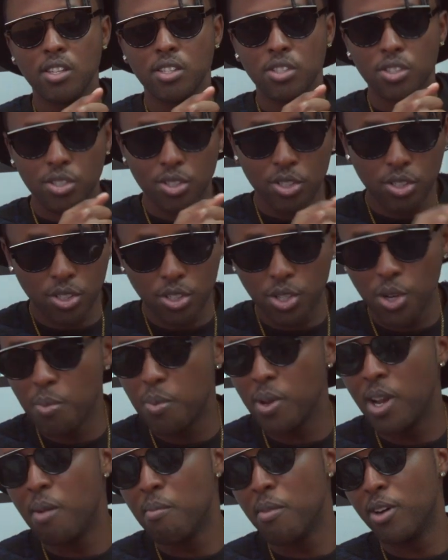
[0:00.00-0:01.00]

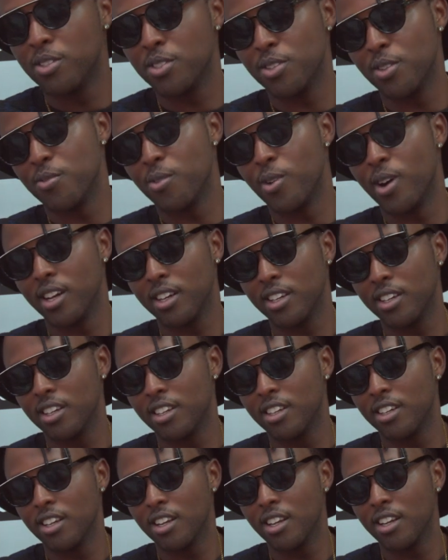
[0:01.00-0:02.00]
stupid amounts of work.
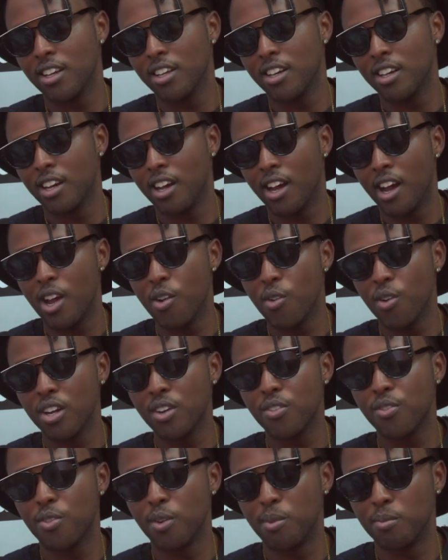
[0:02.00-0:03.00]
I
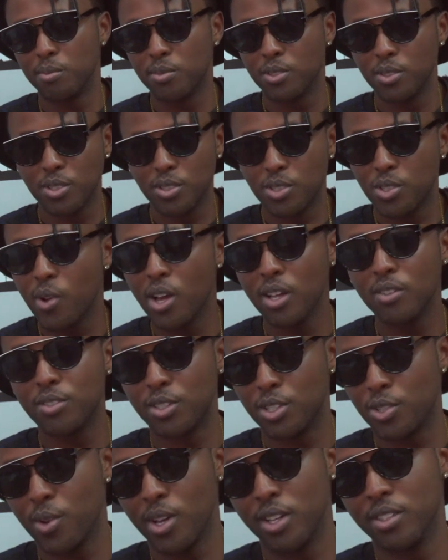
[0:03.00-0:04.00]
work from 12
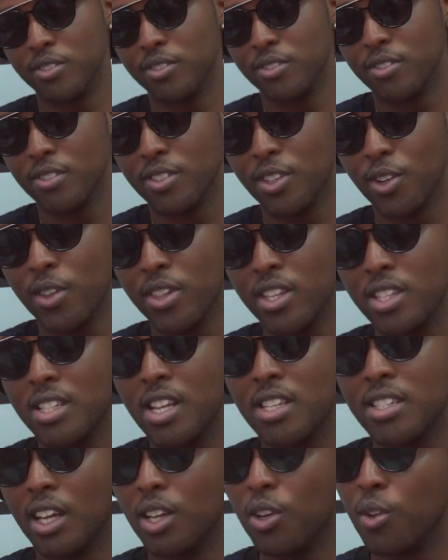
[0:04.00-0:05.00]
to 12. You know, these
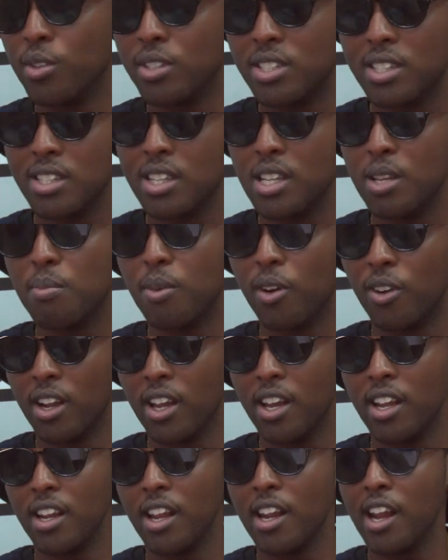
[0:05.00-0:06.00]
days I don't sleep
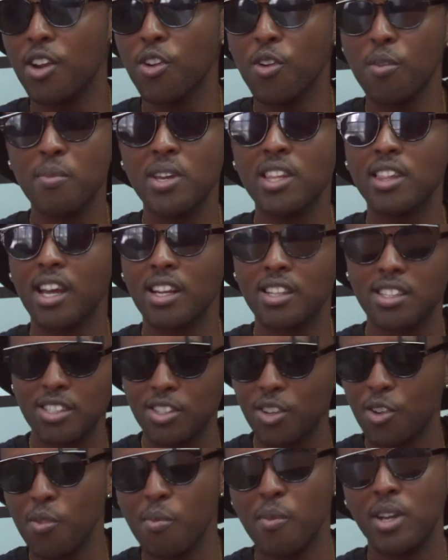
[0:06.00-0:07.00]
on end. And I don't mean that,
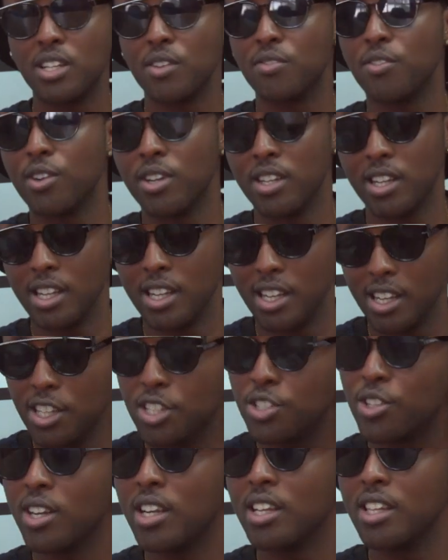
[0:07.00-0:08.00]
you know, metaphorically.
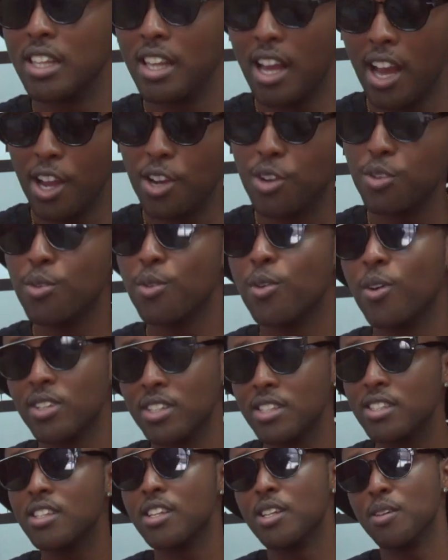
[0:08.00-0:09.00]
Literally, I do
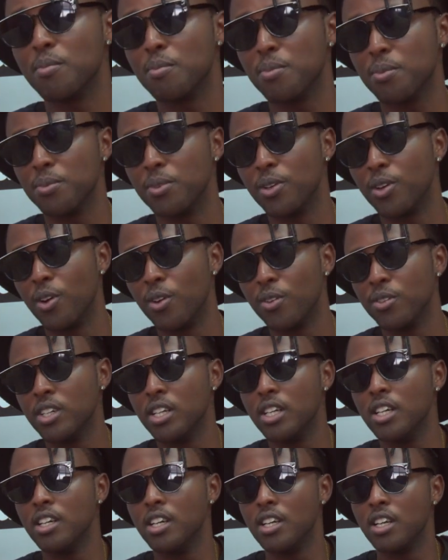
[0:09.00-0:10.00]
not sleep, you know.
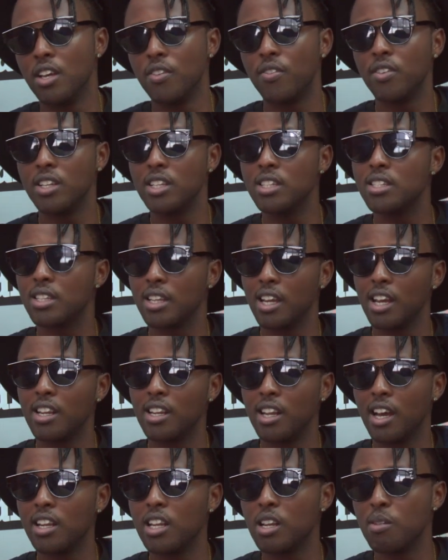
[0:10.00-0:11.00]
If it needs to
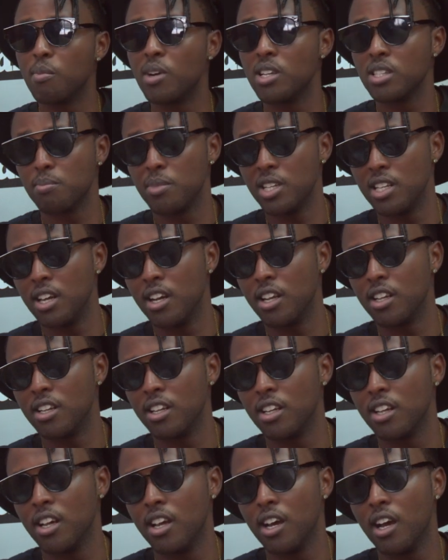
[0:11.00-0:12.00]
get done, it must be
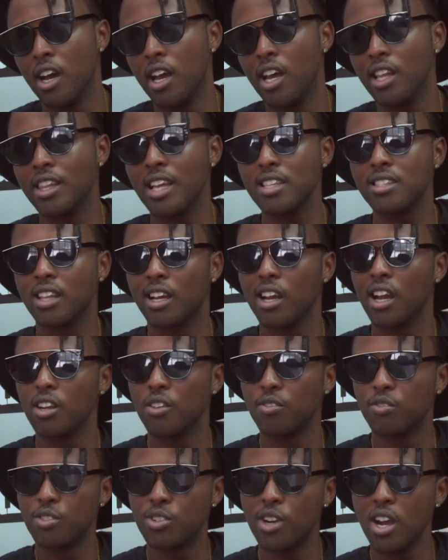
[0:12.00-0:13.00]
done. And that's the
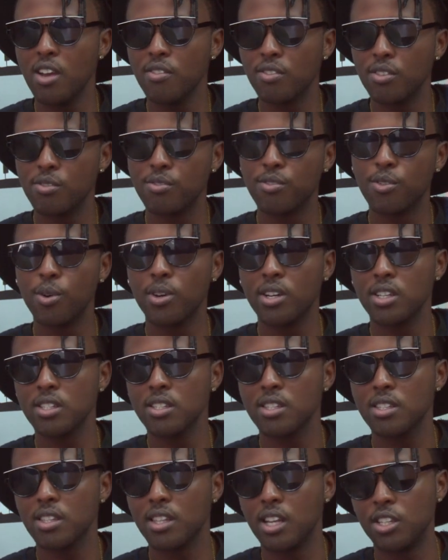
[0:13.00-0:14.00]
kind of drive and
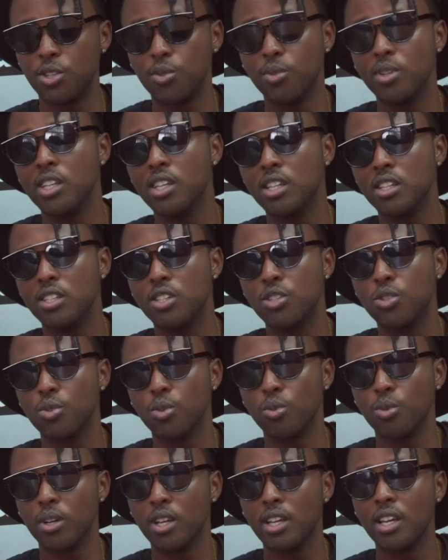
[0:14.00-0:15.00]
focus that you need
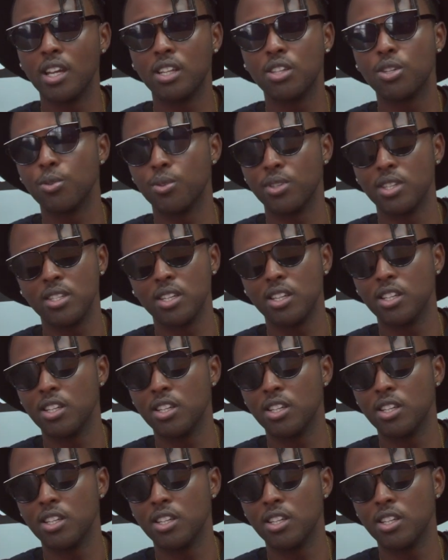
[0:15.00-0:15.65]
to get through this